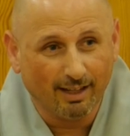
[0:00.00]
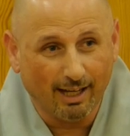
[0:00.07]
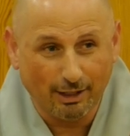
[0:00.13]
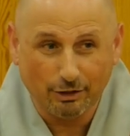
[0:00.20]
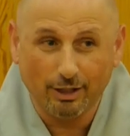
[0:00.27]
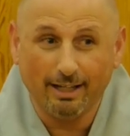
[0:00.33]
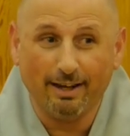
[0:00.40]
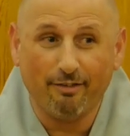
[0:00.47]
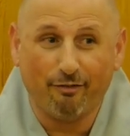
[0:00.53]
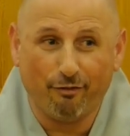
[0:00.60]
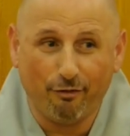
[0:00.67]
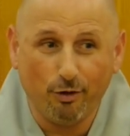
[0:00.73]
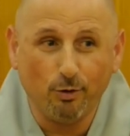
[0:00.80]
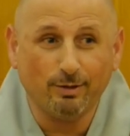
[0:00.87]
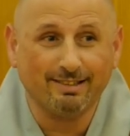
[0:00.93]
Actually, a
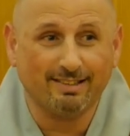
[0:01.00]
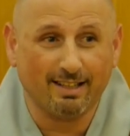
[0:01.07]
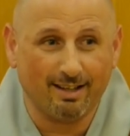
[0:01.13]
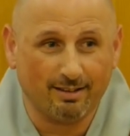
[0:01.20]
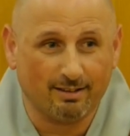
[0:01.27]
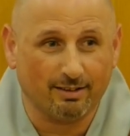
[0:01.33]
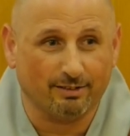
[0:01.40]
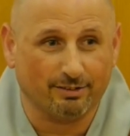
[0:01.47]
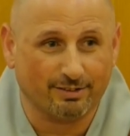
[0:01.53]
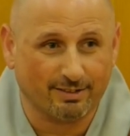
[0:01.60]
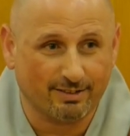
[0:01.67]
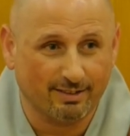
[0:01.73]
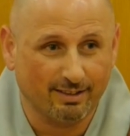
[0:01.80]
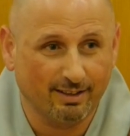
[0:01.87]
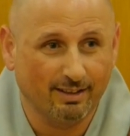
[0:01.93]
few
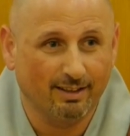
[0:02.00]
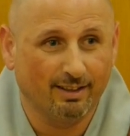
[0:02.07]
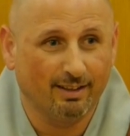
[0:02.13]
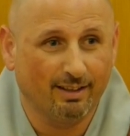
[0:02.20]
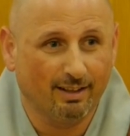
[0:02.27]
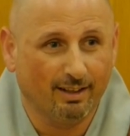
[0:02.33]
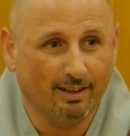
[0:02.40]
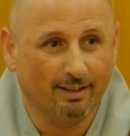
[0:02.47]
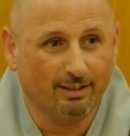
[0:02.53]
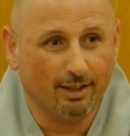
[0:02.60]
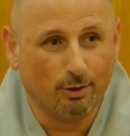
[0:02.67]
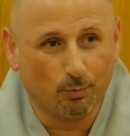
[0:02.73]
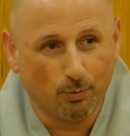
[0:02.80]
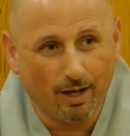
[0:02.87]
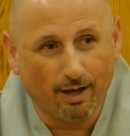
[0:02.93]
centers
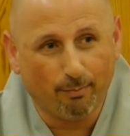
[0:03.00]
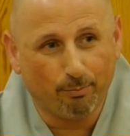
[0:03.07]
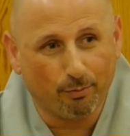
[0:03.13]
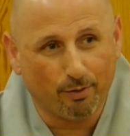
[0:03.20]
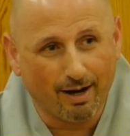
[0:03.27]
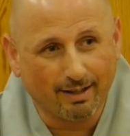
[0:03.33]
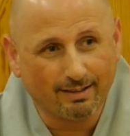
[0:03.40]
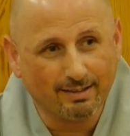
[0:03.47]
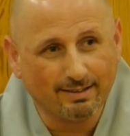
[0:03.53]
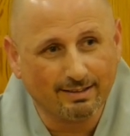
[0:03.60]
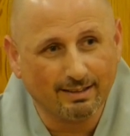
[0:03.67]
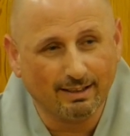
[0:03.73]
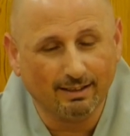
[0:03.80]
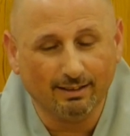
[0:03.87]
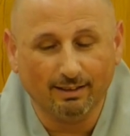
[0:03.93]
that we are
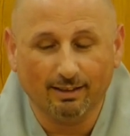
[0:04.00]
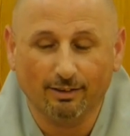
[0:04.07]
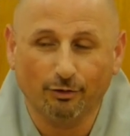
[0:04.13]
practicing.